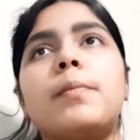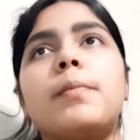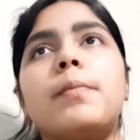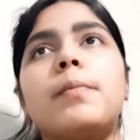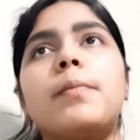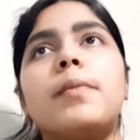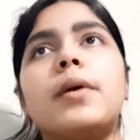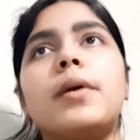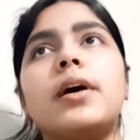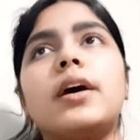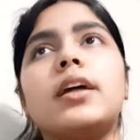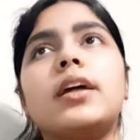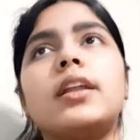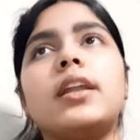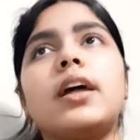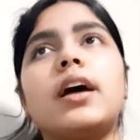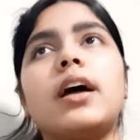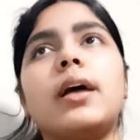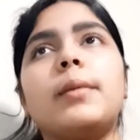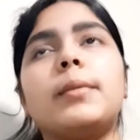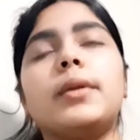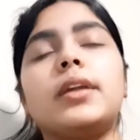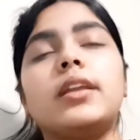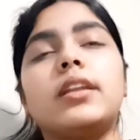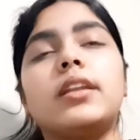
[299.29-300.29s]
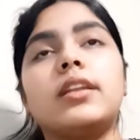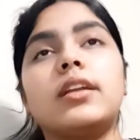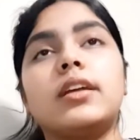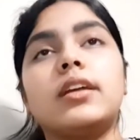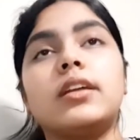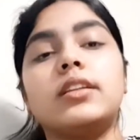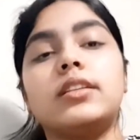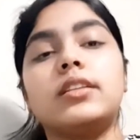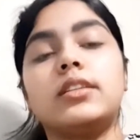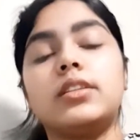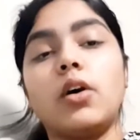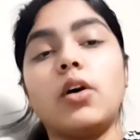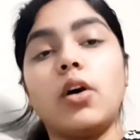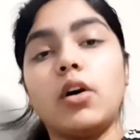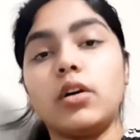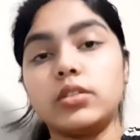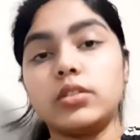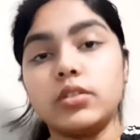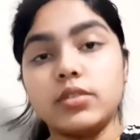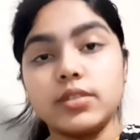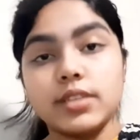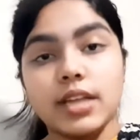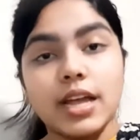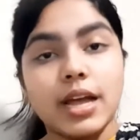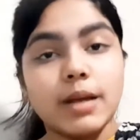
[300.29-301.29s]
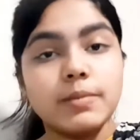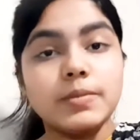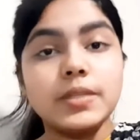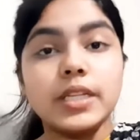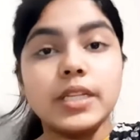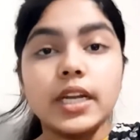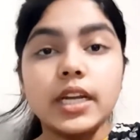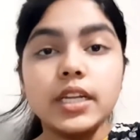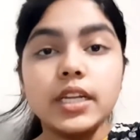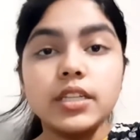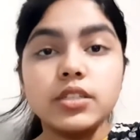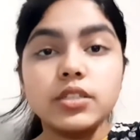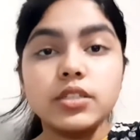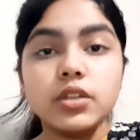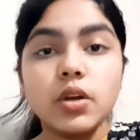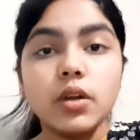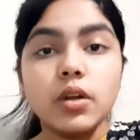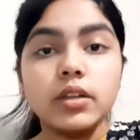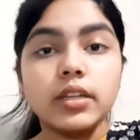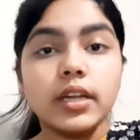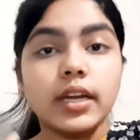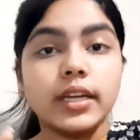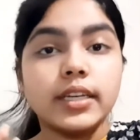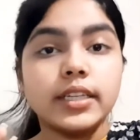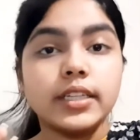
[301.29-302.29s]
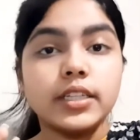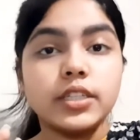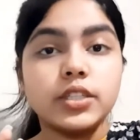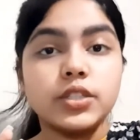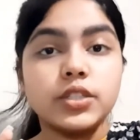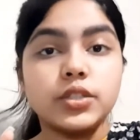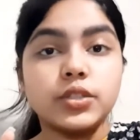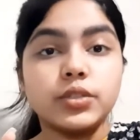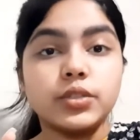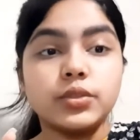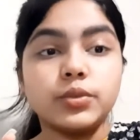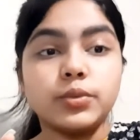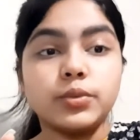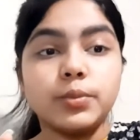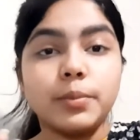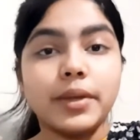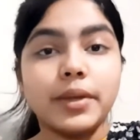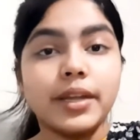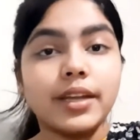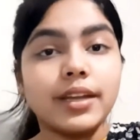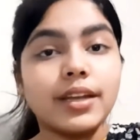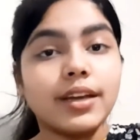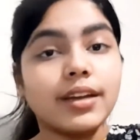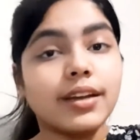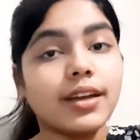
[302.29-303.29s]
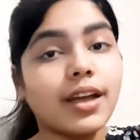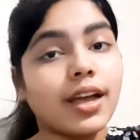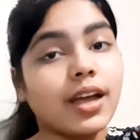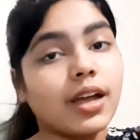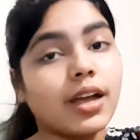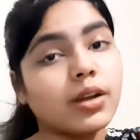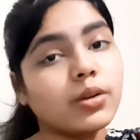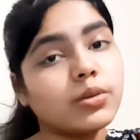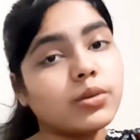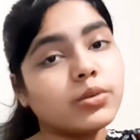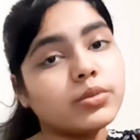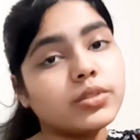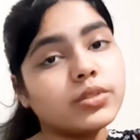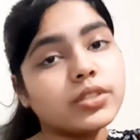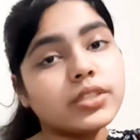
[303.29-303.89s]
But I mean, all those apps that I installed, I need to make accounts